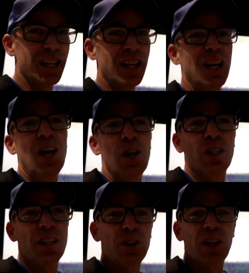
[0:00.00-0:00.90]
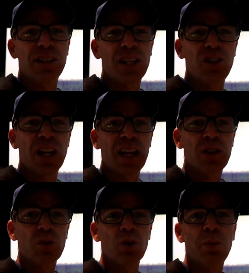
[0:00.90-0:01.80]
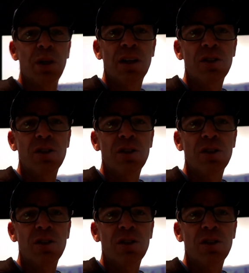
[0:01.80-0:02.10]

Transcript: So let's check out this room here.